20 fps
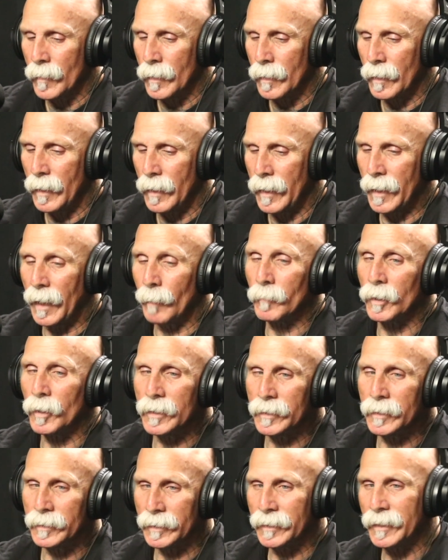And I'm
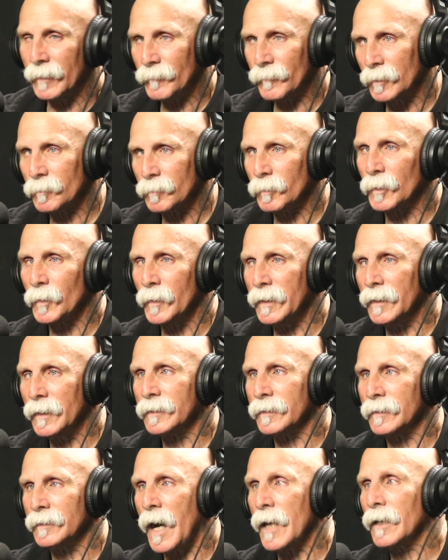learning the difference between
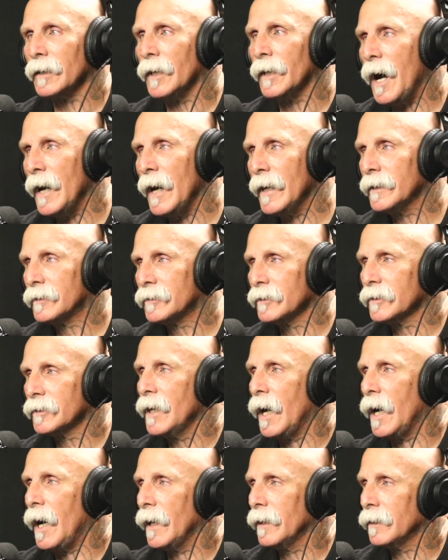it's not a lie. It's just
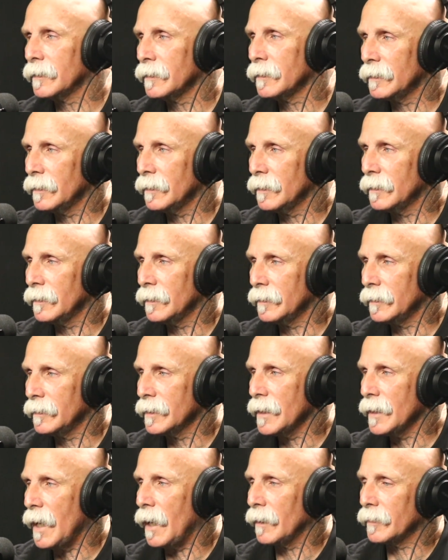
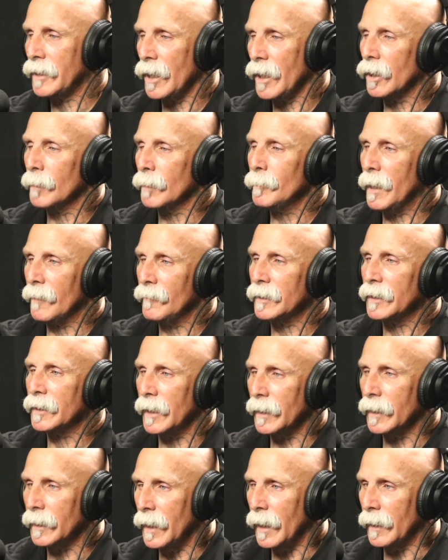you're not telling them
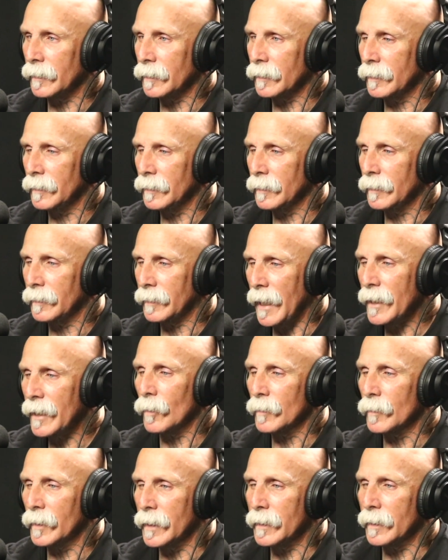everything that they
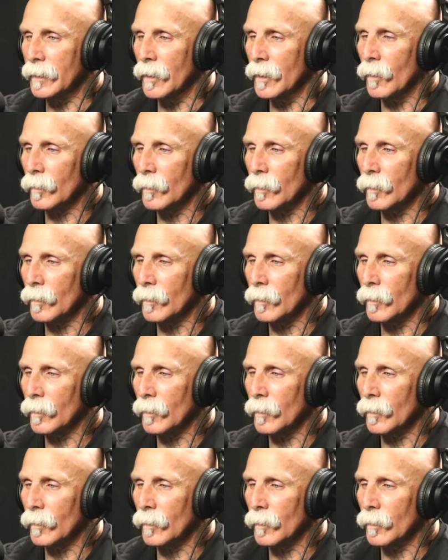don't need to know.